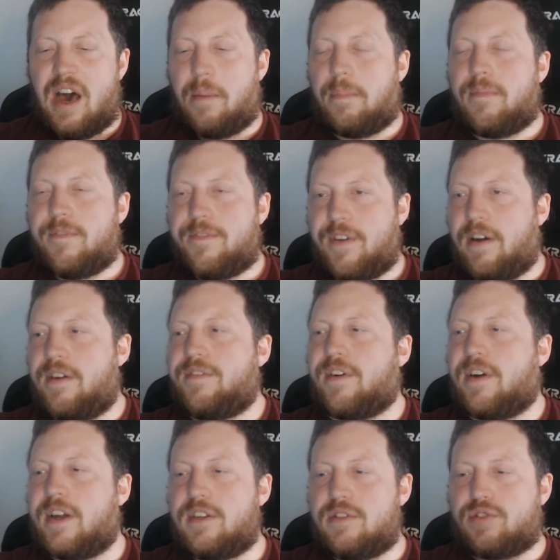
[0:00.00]

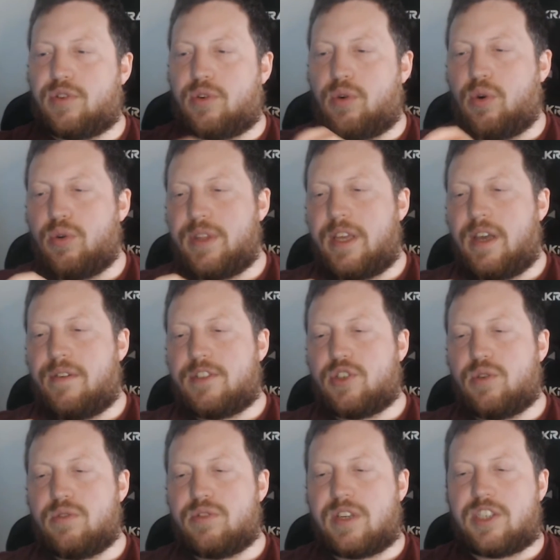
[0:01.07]
Very useful. All the other
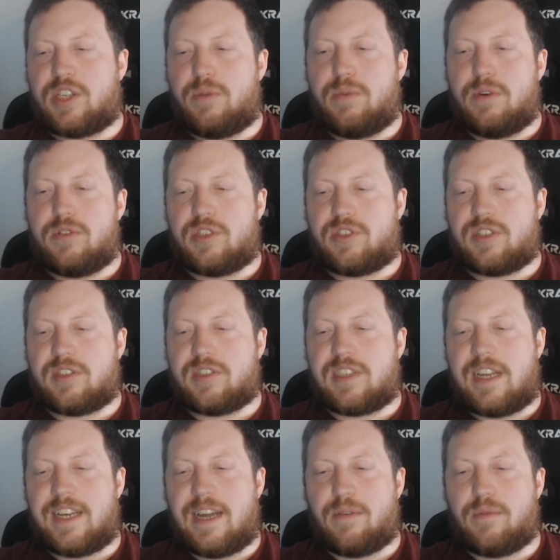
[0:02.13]
tools actually will just
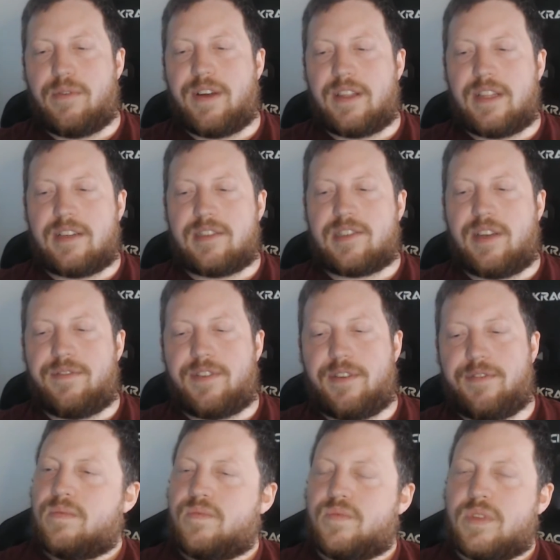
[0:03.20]
extend out without that safety
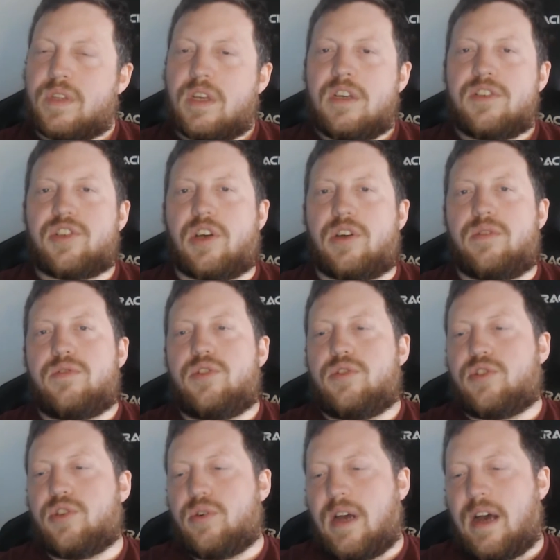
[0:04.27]
feet. So you
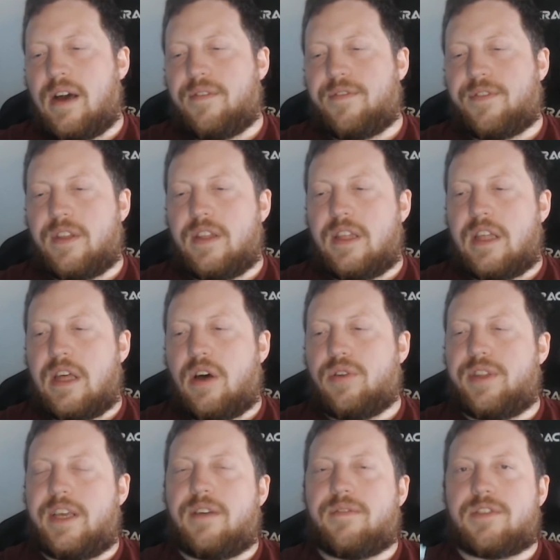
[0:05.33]
do have on
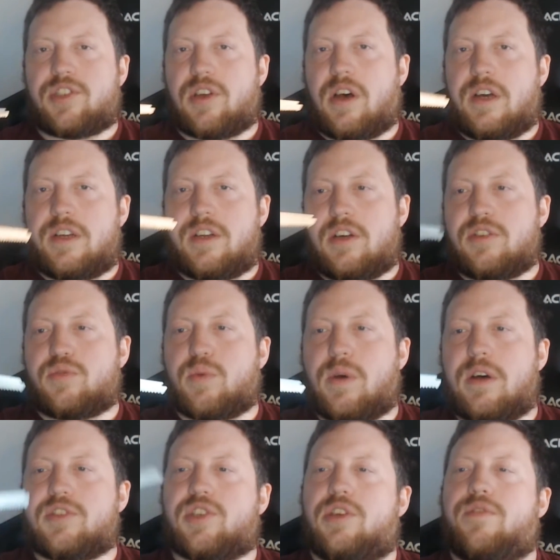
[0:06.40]
the other side as
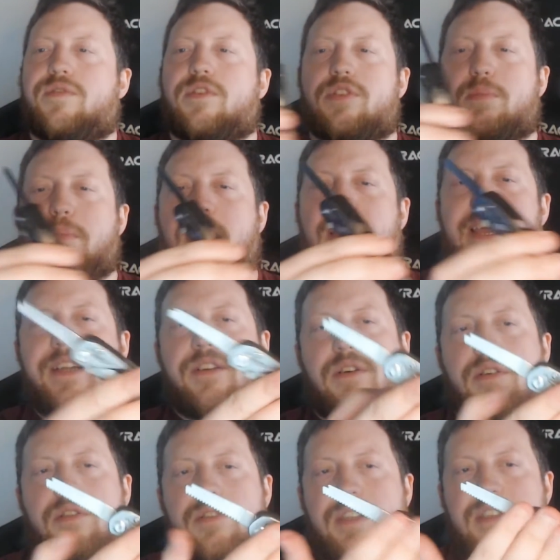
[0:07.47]
well, so you've got the blade
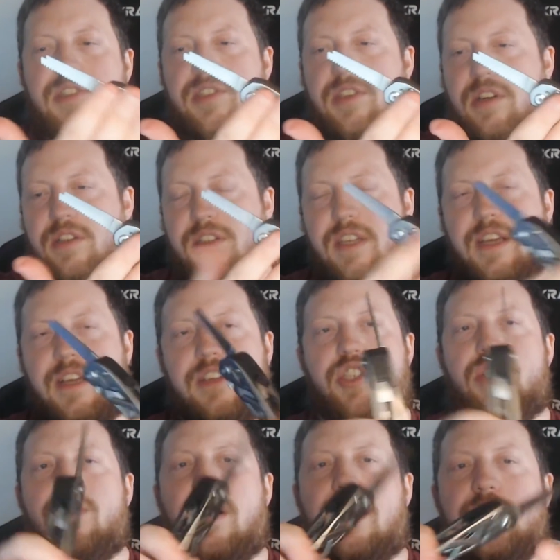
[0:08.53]
on this side of things.
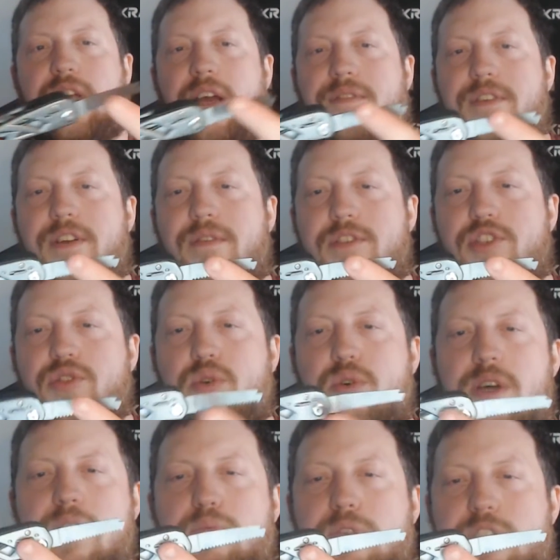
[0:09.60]
You actually have another saw
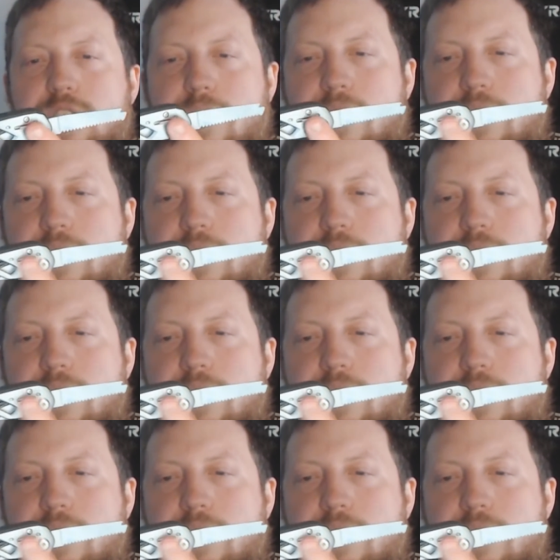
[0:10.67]
here, which are